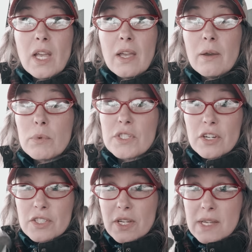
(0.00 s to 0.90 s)
And we'll
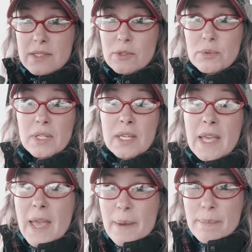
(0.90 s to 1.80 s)
talk to you guys soon.
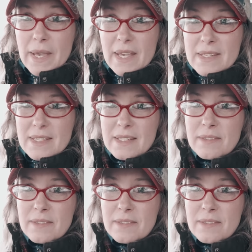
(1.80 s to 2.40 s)
Bye, guys.